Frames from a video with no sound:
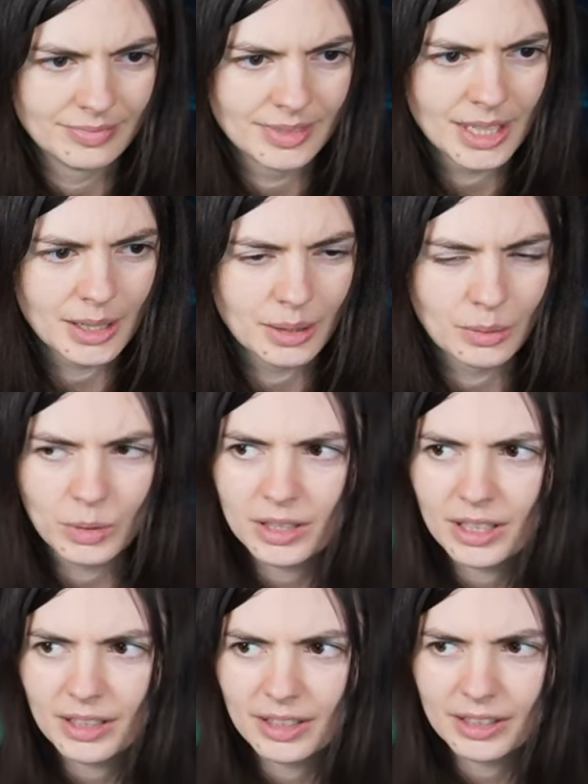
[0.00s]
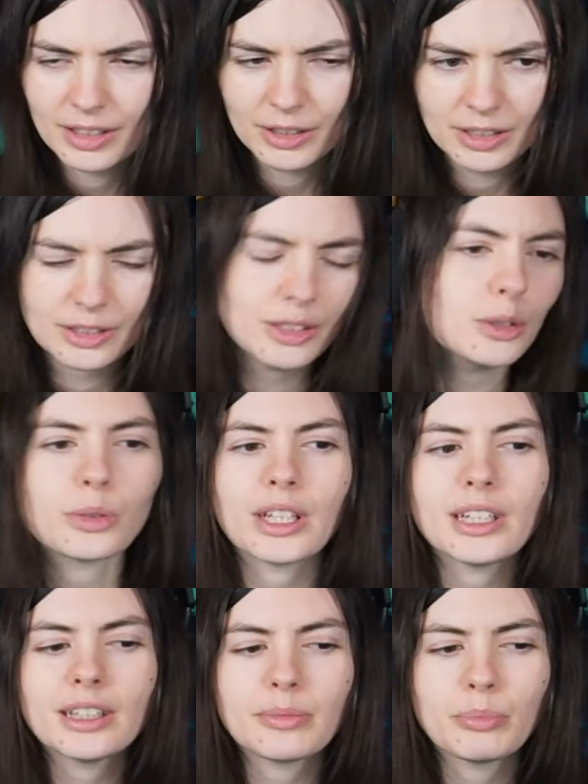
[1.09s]
Yeah, what do they think they're gonna do? They
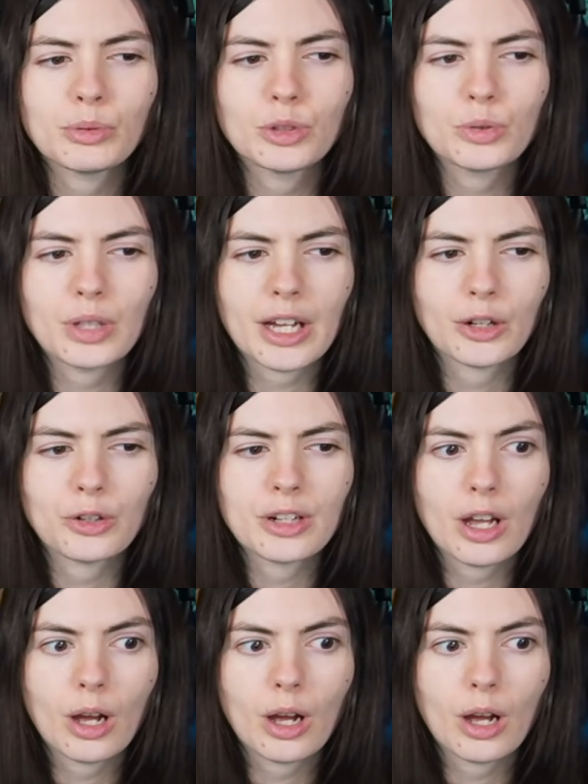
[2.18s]
need to do that during...